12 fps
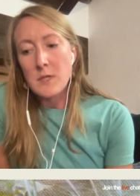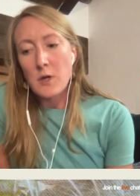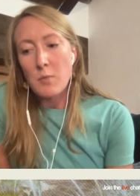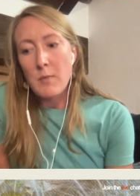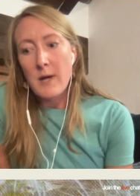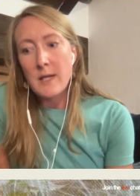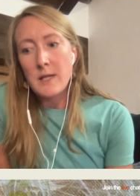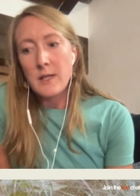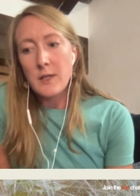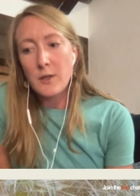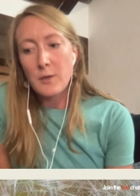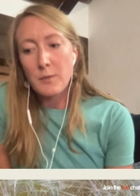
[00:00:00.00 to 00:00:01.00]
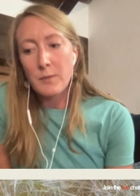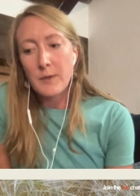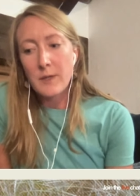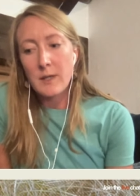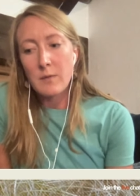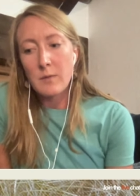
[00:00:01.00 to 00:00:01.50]
you know, my year
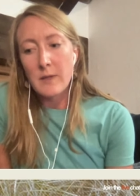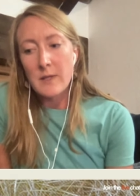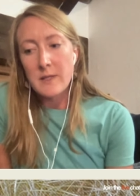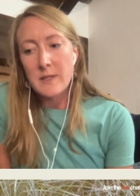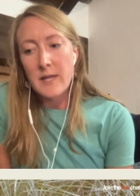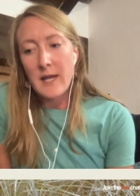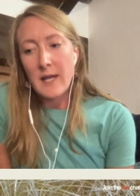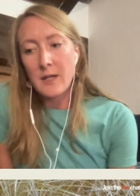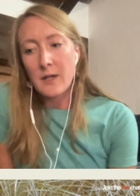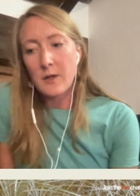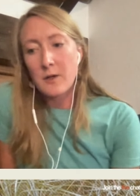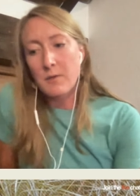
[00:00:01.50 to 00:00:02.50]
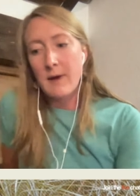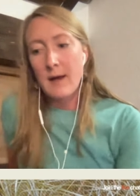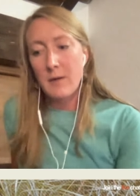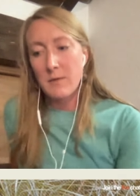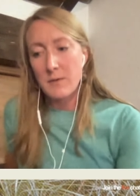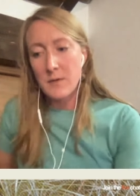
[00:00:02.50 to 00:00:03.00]
really was anchored
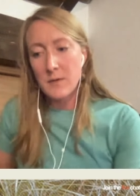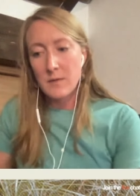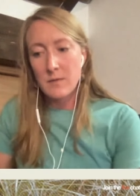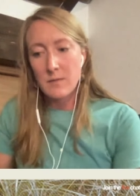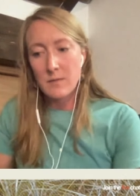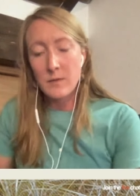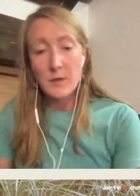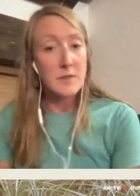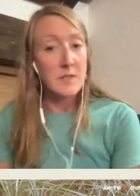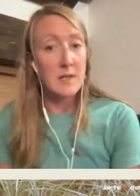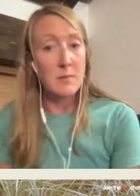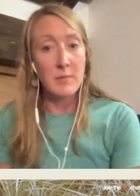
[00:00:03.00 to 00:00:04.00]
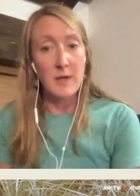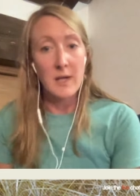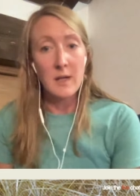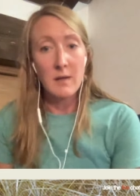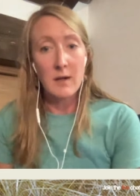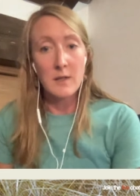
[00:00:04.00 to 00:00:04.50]
around
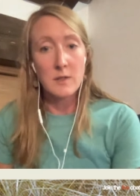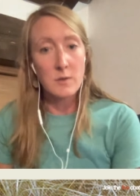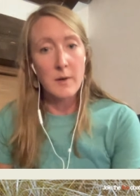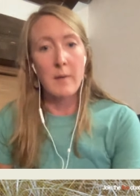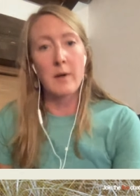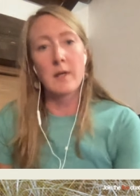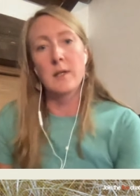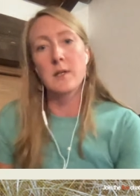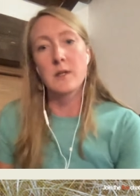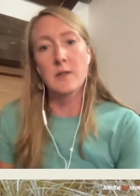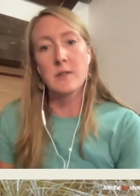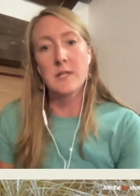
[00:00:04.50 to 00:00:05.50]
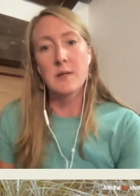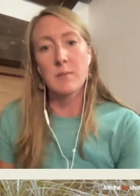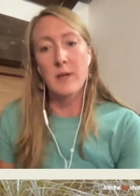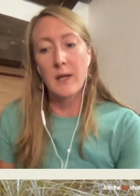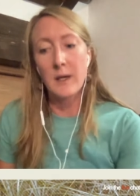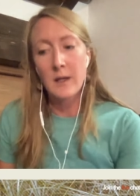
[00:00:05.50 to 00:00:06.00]
UTMB. I knew I wanted to do
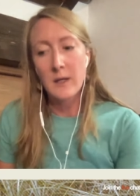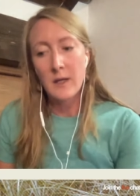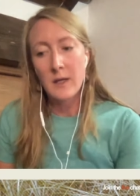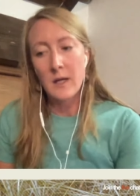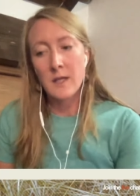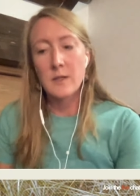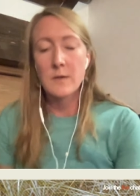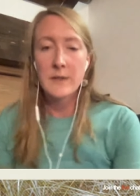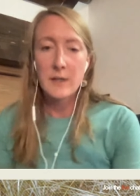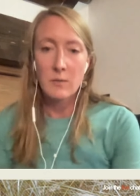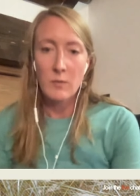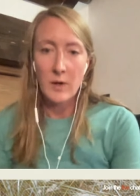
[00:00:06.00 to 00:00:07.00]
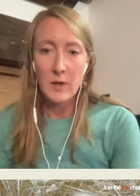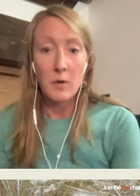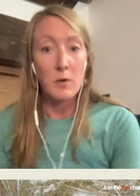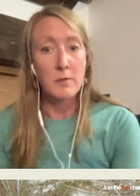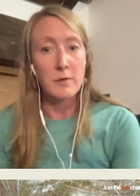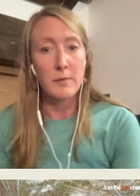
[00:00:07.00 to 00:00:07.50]
UTMB. I knew I didn't want
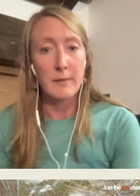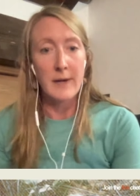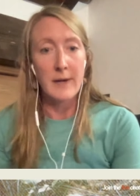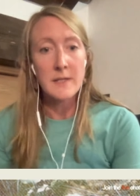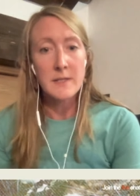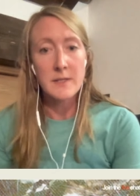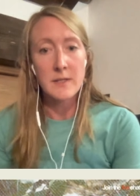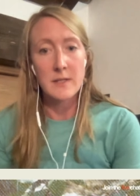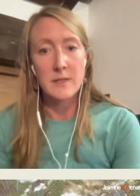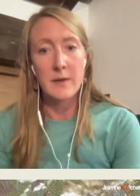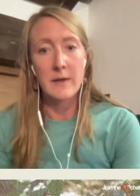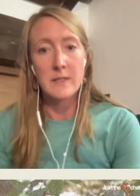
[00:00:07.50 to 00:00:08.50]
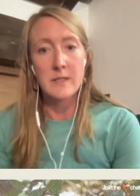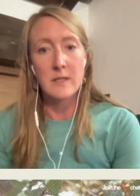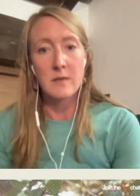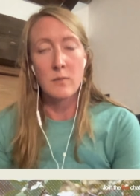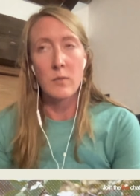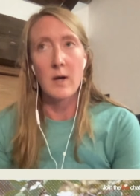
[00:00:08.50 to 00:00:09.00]
to over race. And so I didn't